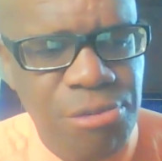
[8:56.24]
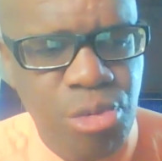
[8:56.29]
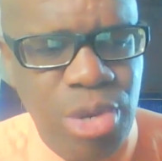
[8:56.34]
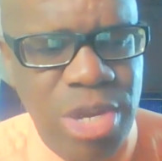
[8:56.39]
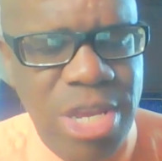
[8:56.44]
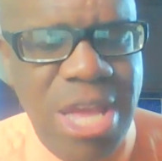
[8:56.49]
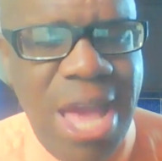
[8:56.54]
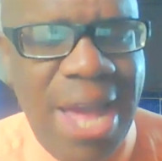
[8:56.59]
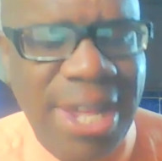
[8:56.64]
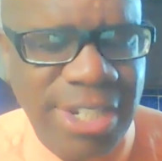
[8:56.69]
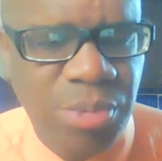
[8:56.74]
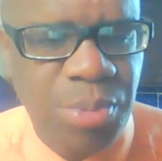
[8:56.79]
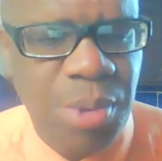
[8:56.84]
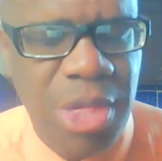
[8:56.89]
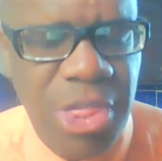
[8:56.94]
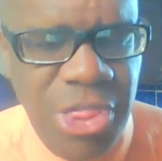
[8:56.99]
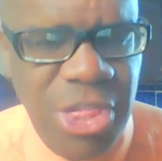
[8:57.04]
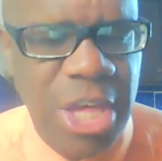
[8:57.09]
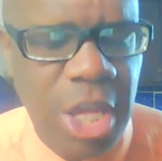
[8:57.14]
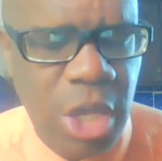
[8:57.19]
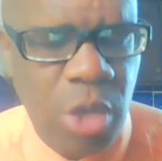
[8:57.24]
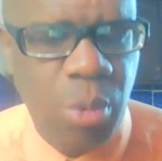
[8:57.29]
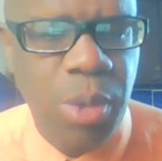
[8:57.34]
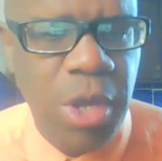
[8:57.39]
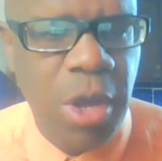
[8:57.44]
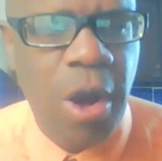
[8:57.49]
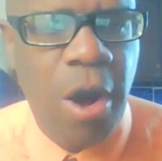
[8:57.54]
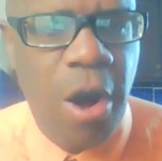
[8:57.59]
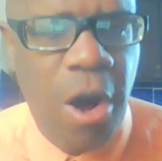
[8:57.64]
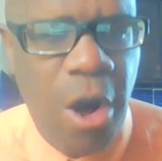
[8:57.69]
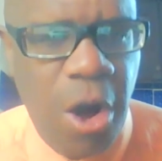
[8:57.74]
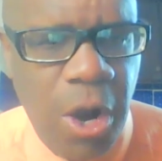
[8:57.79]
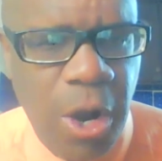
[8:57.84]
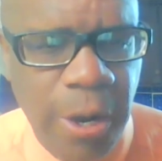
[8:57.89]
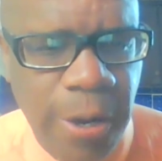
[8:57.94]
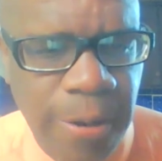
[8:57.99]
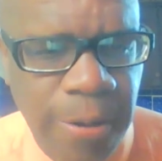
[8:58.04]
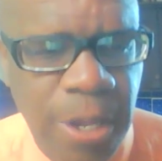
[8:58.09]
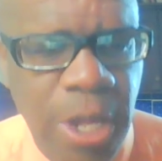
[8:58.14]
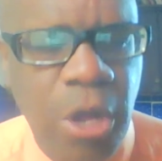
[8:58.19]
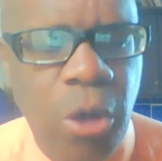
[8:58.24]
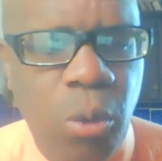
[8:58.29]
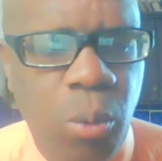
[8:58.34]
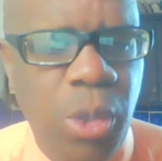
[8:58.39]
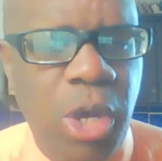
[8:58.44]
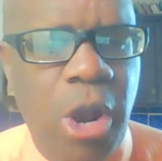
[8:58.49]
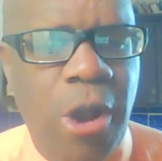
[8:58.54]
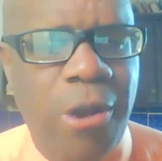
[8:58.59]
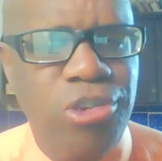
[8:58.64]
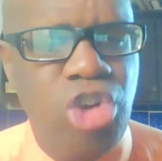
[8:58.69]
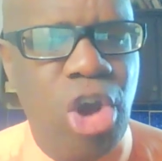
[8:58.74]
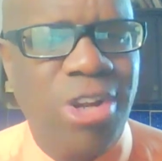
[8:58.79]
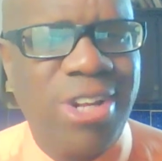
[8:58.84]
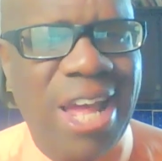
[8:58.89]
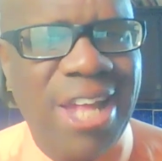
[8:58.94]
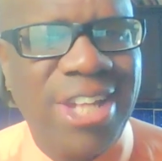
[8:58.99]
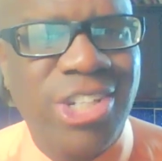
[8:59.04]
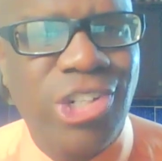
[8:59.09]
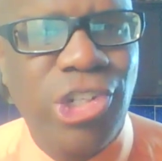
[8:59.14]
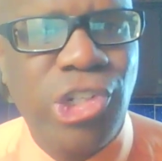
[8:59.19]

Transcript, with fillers: free as we think we are. We are not as